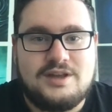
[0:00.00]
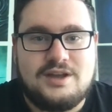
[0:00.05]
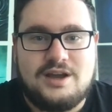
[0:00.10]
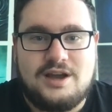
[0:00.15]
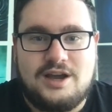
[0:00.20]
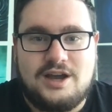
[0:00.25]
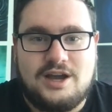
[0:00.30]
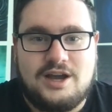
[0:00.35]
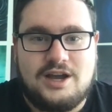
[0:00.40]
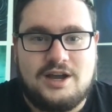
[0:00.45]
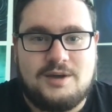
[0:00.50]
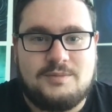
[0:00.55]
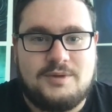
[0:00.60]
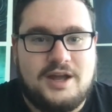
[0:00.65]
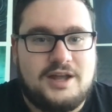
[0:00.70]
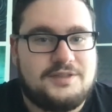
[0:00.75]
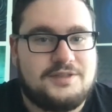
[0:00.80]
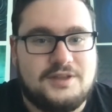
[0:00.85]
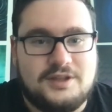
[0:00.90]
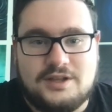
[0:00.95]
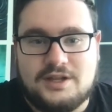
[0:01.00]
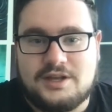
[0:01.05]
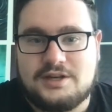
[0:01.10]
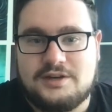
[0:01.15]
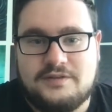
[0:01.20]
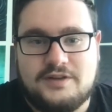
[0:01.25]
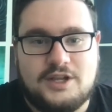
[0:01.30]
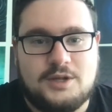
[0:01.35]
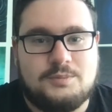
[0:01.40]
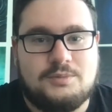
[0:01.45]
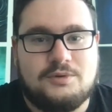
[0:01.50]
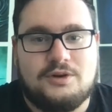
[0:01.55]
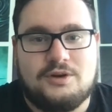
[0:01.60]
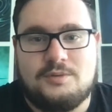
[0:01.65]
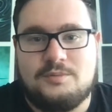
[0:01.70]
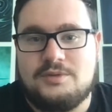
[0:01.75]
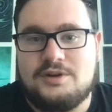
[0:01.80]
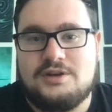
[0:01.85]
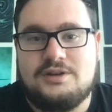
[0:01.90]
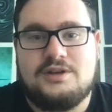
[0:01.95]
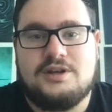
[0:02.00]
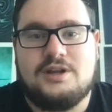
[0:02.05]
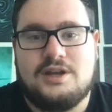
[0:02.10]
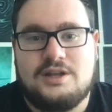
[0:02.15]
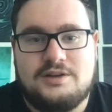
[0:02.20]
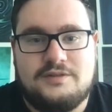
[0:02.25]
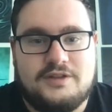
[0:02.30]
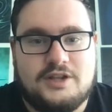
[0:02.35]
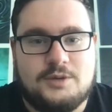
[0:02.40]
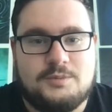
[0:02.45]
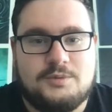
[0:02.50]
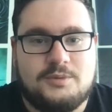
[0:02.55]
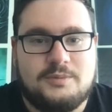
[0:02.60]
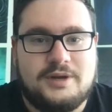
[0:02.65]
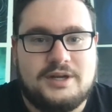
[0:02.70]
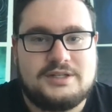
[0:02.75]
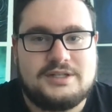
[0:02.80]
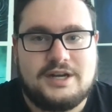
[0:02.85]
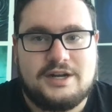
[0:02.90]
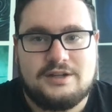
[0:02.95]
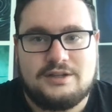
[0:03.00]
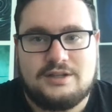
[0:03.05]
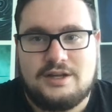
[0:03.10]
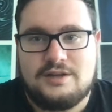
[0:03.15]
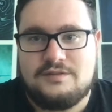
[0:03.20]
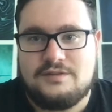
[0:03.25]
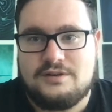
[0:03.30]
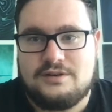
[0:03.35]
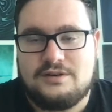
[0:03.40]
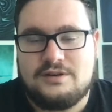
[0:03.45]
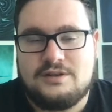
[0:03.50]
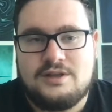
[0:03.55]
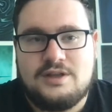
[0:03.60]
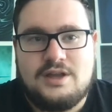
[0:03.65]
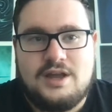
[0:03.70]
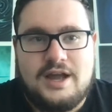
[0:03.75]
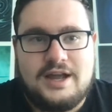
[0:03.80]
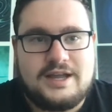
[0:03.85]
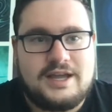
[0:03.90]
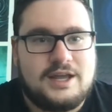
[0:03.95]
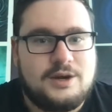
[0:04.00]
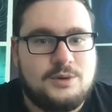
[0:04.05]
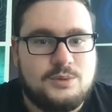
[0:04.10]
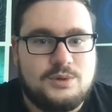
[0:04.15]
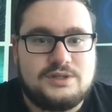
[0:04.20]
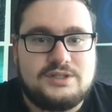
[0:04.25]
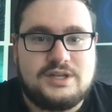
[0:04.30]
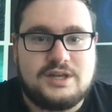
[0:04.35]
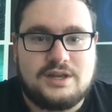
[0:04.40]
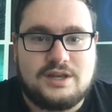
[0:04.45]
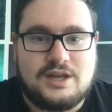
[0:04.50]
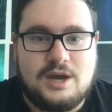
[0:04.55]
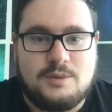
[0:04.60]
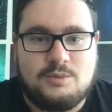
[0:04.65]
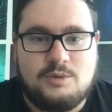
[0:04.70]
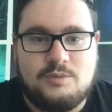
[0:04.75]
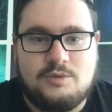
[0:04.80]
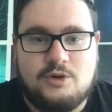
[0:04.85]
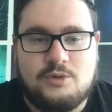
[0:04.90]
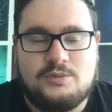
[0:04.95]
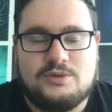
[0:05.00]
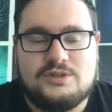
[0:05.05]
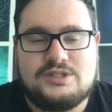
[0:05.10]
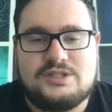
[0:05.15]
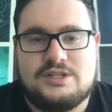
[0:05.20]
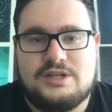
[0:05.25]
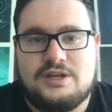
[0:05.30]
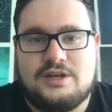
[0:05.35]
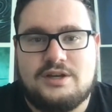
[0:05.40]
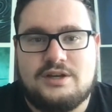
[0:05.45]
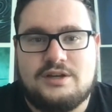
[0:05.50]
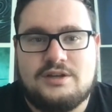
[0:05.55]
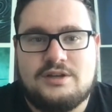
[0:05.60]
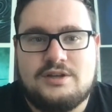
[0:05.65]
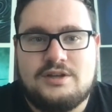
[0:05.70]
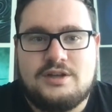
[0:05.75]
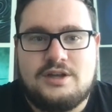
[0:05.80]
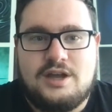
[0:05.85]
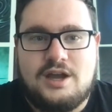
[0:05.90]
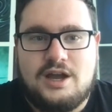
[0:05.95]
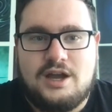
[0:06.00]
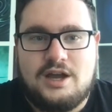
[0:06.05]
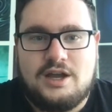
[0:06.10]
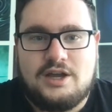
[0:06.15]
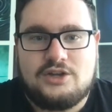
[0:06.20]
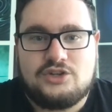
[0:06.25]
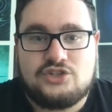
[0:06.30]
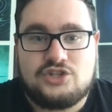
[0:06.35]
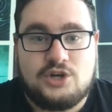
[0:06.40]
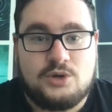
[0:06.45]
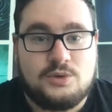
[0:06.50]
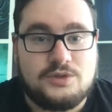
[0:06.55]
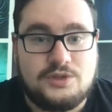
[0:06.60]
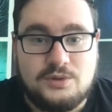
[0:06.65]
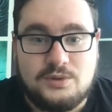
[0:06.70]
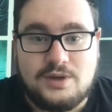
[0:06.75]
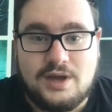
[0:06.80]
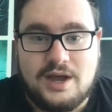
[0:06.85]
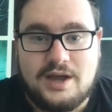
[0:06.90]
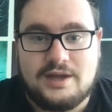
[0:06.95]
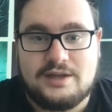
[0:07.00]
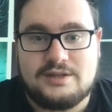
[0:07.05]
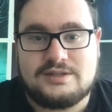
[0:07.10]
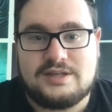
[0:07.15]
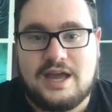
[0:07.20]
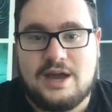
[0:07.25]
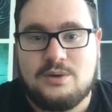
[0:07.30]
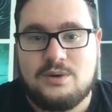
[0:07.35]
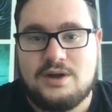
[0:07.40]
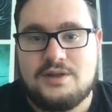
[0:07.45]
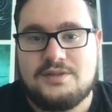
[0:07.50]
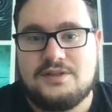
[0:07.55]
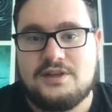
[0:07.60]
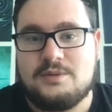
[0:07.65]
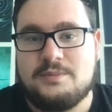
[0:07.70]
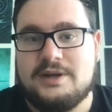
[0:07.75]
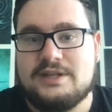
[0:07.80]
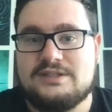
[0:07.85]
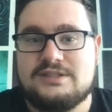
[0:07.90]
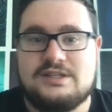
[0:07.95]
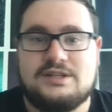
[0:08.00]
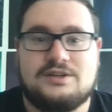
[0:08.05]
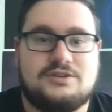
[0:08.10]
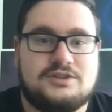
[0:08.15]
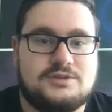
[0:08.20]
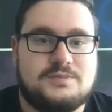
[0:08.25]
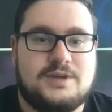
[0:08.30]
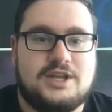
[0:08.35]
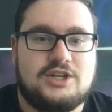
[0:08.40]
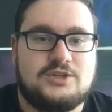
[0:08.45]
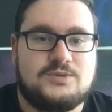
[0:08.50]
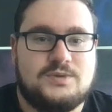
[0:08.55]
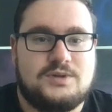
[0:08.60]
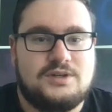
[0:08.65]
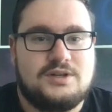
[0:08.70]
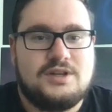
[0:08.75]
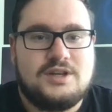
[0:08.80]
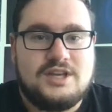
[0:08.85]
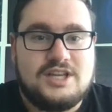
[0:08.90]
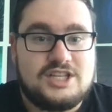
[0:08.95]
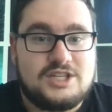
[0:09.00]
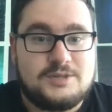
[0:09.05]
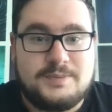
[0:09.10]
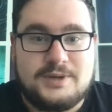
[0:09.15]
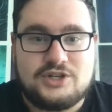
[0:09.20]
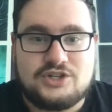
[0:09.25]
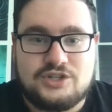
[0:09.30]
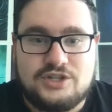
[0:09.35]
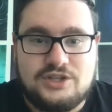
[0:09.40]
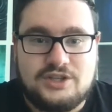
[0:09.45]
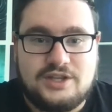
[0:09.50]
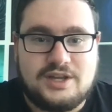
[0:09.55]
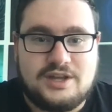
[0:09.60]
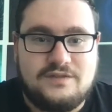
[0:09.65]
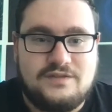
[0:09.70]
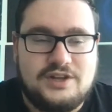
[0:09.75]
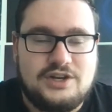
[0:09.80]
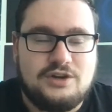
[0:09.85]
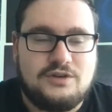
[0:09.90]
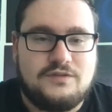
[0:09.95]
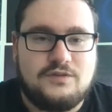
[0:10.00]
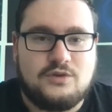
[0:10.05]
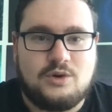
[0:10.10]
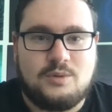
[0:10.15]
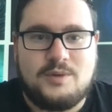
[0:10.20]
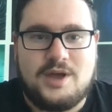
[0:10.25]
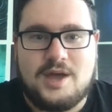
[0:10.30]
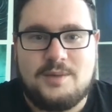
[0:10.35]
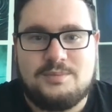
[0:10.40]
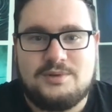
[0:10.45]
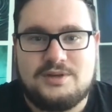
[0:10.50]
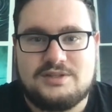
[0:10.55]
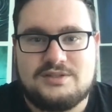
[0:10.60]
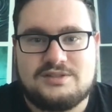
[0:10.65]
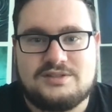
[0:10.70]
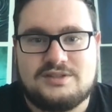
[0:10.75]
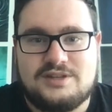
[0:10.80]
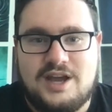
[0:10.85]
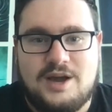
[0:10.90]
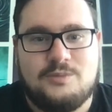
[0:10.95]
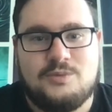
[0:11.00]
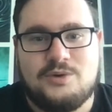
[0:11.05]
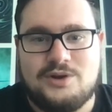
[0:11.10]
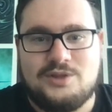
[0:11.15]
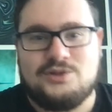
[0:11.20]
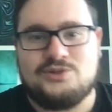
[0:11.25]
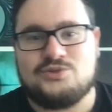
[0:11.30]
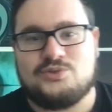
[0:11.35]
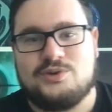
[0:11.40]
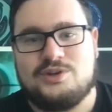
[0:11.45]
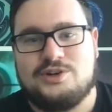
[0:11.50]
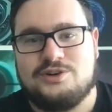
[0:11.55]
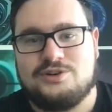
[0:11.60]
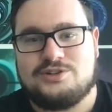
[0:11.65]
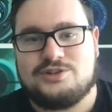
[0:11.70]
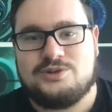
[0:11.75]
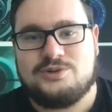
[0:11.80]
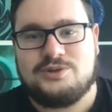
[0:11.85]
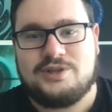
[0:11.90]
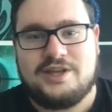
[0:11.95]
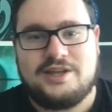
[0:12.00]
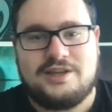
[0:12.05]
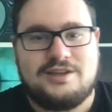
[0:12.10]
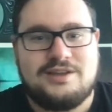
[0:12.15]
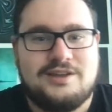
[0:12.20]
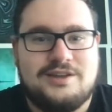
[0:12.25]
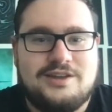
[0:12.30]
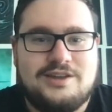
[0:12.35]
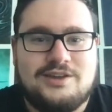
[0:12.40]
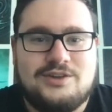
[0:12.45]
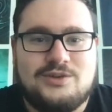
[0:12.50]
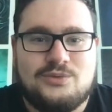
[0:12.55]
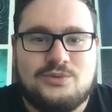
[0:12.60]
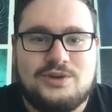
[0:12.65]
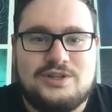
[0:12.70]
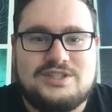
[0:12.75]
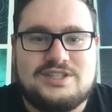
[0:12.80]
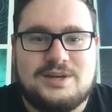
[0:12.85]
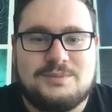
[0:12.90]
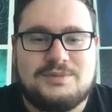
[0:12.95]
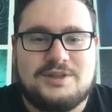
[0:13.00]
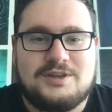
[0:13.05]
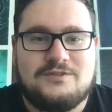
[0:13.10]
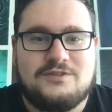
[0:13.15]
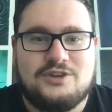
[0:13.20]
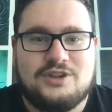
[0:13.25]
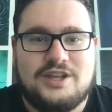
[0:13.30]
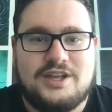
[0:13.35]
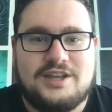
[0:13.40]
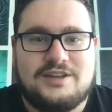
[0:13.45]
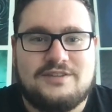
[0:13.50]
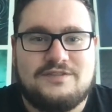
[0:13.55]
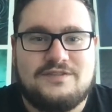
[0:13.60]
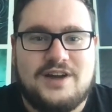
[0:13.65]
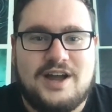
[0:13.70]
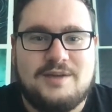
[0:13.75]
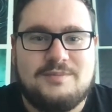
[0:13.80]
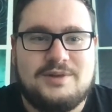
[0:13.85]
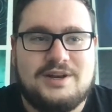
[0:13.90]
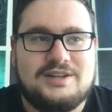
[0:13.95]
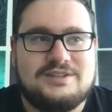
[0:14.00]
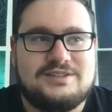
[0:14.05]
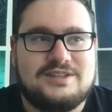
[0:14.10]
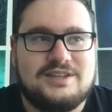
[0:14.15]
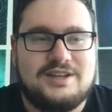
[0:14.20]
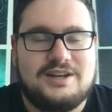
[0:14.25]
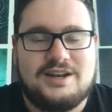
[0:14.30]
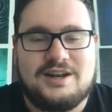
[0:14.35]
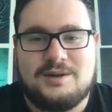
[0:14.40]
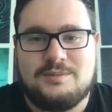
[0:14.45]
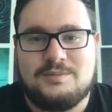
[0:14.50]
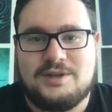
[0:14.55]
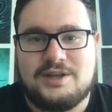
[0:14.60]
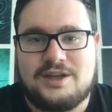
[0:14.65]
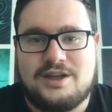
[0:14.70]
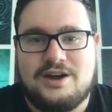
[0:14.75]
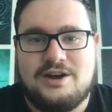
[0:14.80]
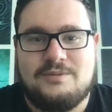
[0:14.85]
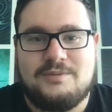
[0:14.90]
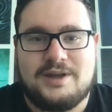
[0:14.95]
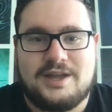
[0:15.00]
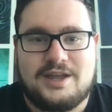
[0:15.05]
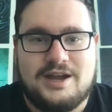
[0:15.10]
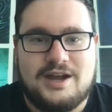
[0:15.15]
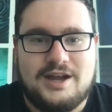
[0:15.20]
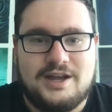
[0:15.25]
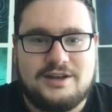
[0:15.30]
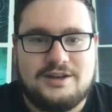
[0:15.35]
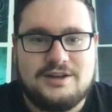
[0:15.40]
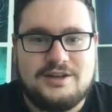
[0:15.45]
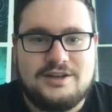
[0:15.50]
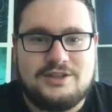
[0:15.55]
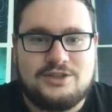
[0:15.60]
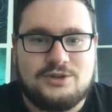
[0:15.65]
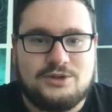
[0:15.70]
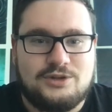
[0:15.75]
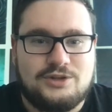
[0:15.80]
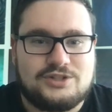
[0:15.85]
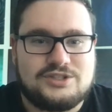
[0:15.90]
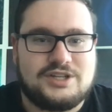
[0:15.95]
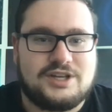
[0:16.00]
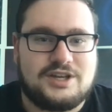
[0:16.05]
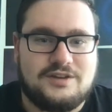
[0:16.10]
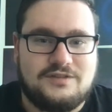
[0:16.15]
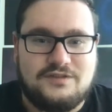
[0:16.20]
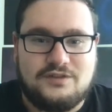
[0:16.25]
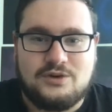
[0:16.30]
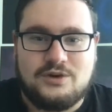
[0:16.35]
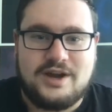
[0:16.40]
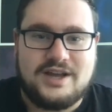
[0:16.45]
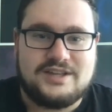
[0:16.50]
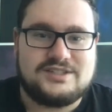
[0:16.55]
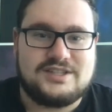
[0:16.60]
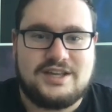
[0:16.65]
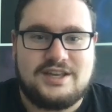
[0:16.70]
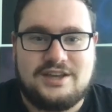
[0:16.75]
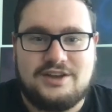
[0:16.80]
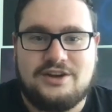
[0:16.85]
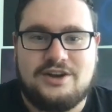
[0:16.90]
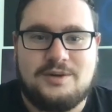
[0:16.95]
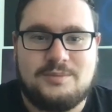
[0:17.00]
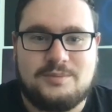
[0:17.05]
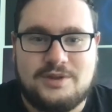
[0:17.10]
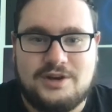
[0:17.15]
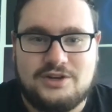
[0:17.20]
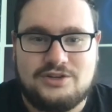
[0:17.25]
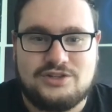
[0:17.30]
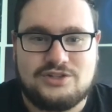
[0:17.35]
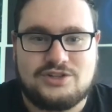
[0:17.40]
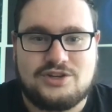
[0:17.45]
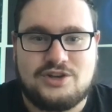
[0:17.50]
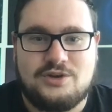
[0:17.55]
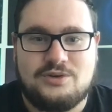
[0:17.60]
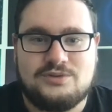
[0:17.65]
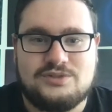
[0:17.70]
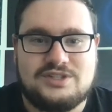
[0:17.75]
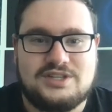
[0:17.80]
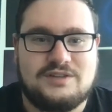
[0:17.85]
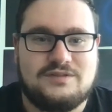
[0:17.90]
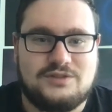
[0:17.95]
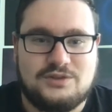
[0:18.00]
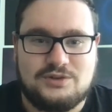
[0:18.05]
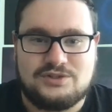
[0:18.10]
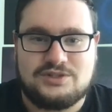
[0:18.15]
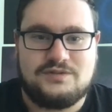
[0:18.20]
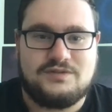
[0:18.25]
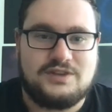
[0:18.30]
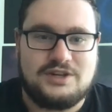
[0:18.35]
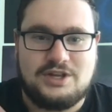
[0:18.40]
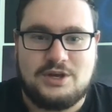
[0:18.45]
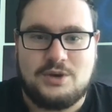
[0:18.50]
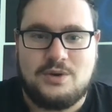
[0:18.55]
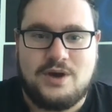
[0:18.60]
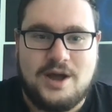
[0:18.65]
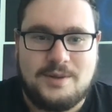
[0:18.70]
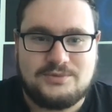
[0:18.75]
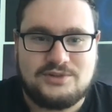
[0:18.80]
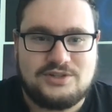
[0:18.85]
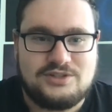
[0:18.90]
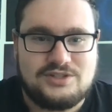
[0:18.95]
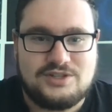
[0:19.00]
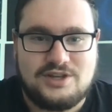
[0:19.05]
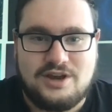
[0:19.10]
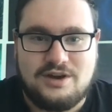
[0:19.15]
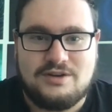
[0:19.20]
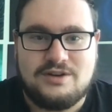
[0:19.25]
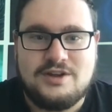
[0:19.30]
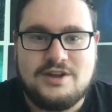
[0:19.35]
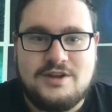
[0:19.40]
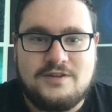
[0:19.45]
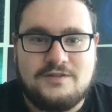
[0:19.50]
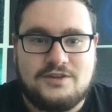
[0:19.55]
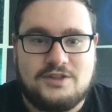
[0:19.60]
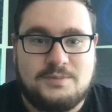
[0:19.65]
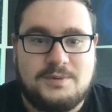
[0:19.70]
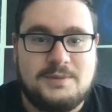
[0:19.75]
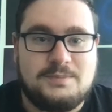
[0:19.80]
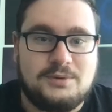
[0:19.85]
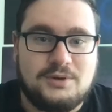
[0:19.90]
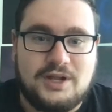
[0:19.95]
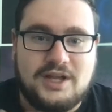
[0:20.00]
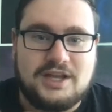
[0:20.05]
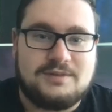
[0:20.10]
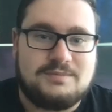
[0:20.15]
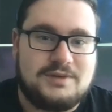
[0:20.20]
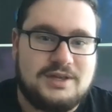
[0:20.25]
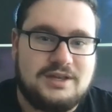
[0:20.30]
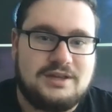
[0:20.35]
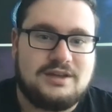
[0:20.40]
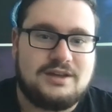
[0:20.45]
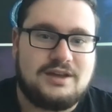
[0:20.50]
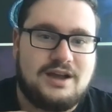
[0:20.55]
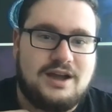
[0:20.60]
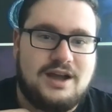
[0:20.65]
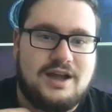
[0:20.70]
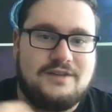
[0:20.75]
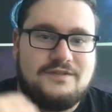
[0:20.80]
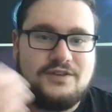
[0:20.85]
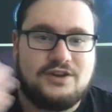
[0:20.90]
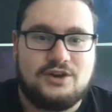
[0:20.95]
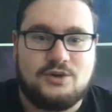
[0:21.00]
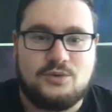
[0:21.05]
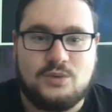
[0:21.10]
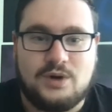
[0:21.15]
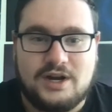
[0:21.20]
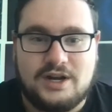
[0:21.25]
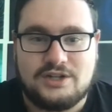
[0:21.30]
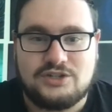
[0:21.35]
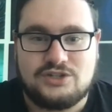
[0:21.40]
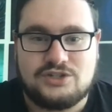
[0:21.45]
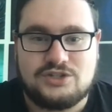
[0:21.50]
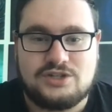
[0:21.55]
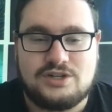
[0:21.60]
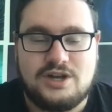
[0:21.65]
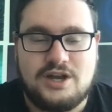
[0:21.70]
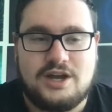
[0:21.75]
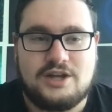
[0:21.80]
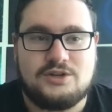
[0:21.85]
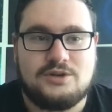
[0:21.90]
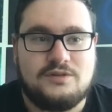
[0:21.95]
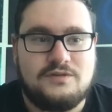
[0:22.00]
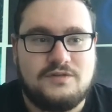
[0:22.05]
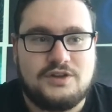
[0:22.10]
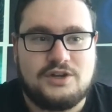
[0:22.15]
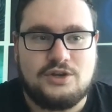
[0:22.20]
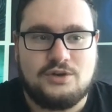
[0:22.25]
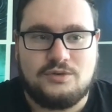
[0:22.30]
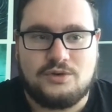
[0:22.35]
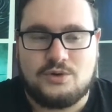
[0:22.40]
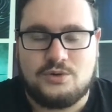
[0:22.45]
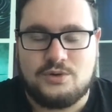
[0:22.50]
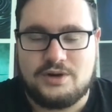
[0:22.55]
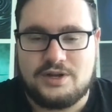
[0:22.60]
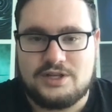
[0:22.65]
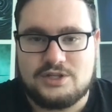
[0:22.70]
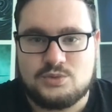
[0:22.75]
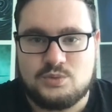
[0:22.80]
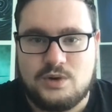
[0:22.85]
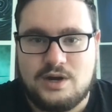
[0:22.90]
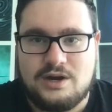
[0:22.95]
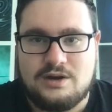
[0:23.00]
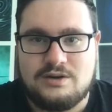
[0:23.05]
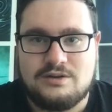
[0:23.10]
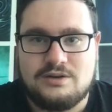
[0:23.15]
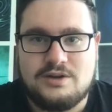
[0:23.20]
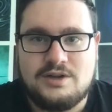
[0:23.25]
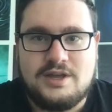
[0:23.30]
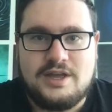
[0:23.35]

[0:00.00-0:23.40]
I think like a developer and have been a developer my entire life. And I kind of want to take a couple moments to share with you guys how I think about secrets management, especially in like a video format, because I'm one of those readers who like read something for like 5 minutes in and I'm like, oh my God, there looks like a full essay here. I'm going to just go and see if there's a video option. So for the people like me, I figured why not just do a video recording as well.